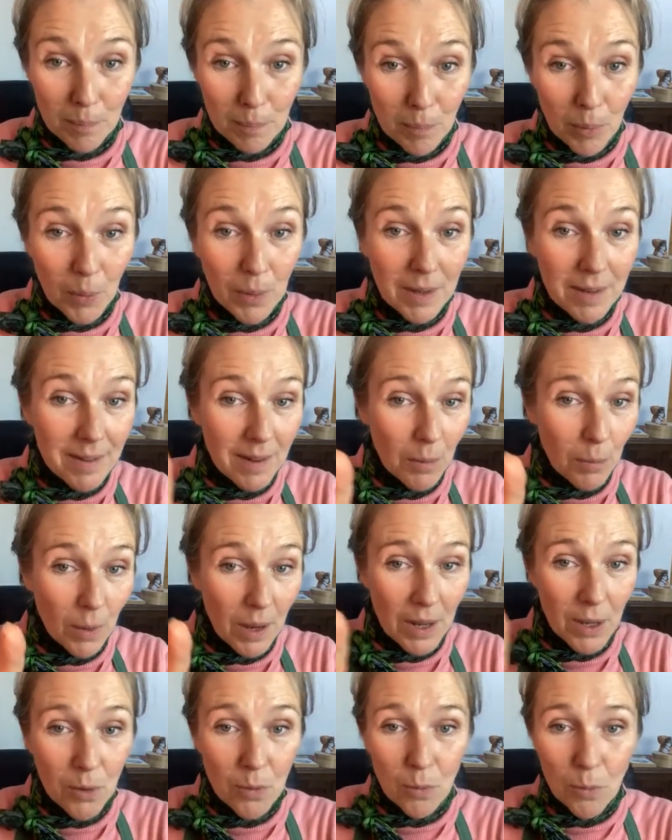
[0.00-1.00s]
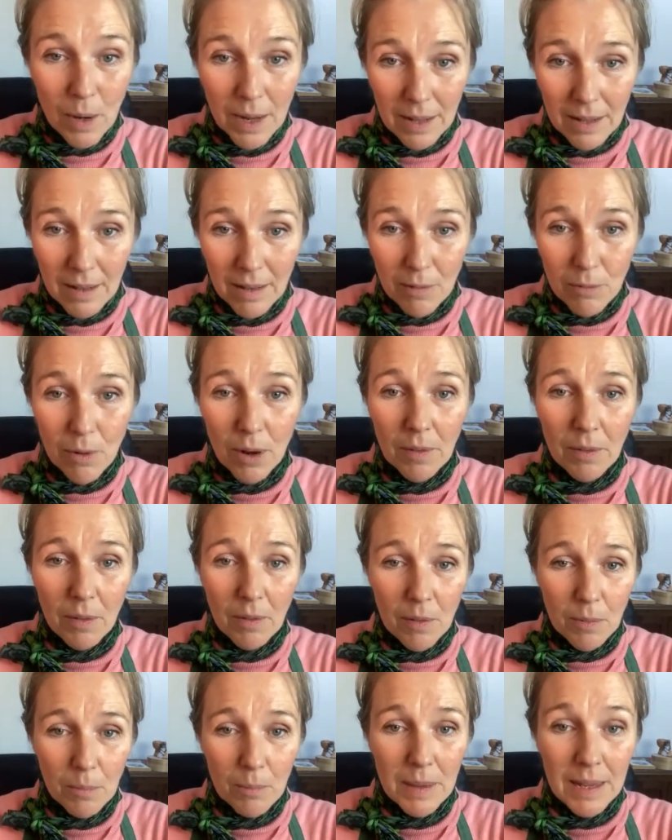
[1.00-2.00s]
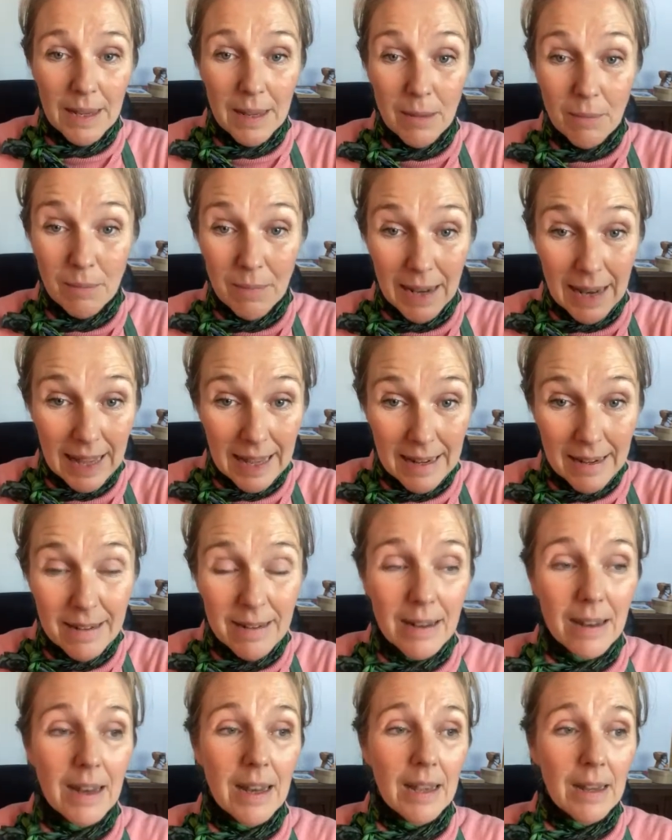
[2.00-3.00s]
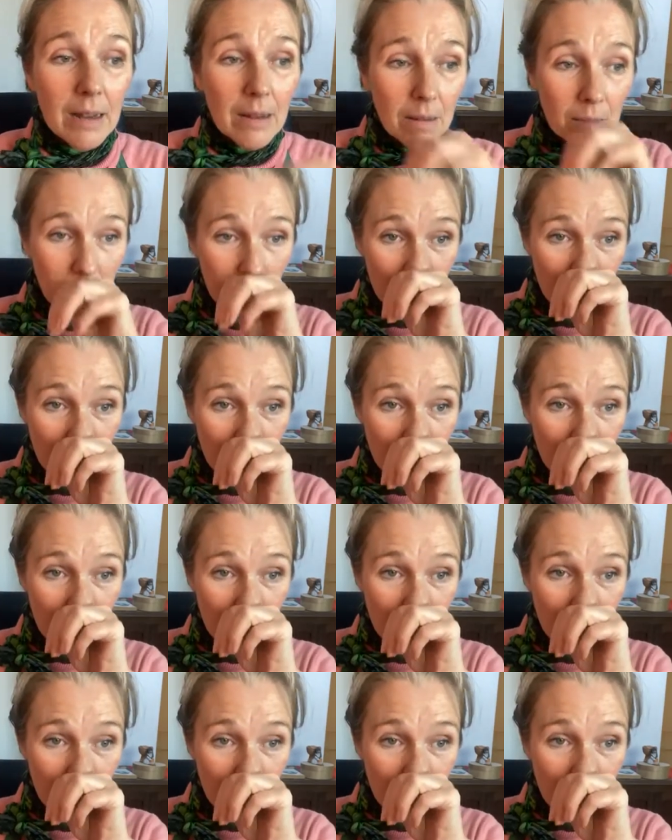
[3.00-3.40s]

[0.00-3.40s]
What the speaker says: point it where you will, rather than be led like